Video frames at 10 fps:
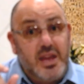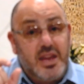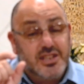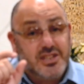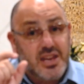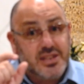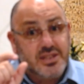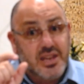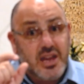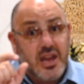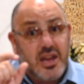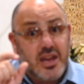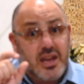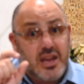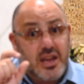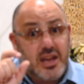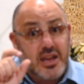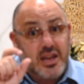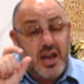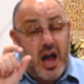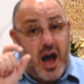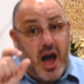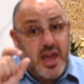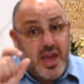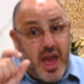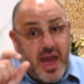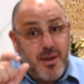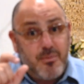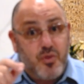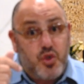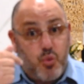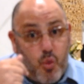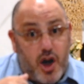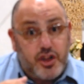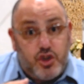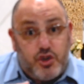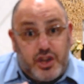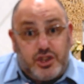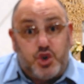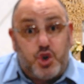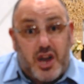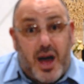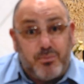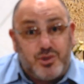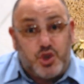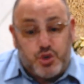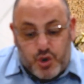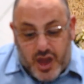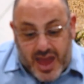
He says, I am the one you need to come to